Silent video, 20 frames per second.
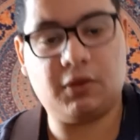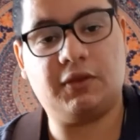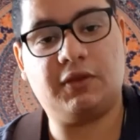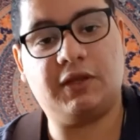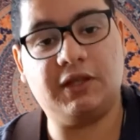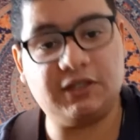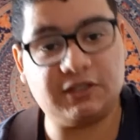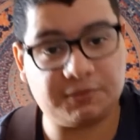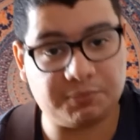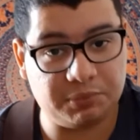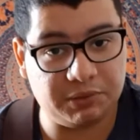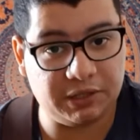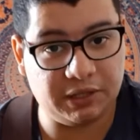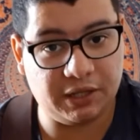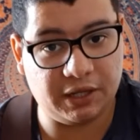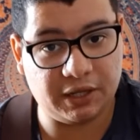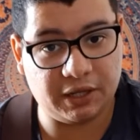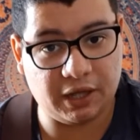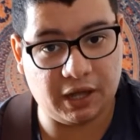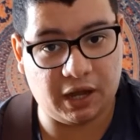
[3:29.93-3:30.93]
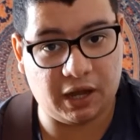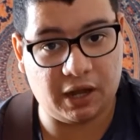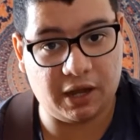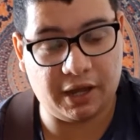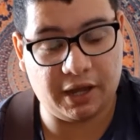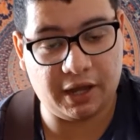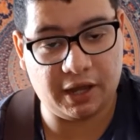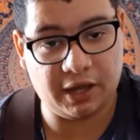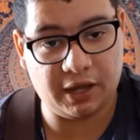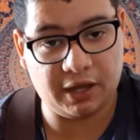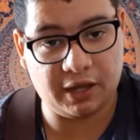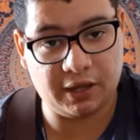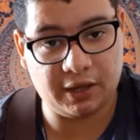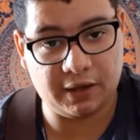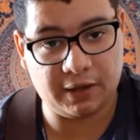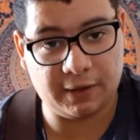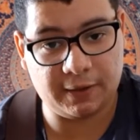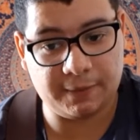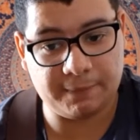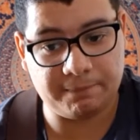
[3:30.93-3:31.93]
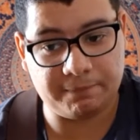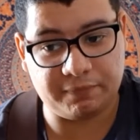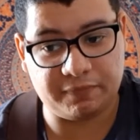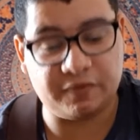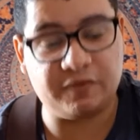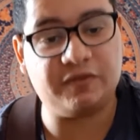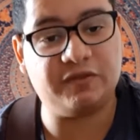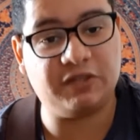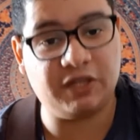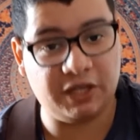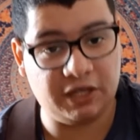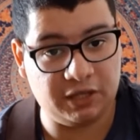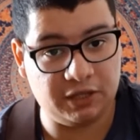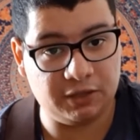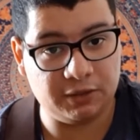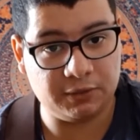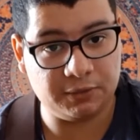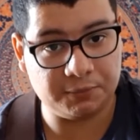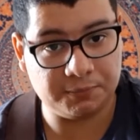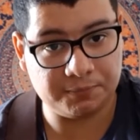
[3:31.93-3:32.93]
This being a D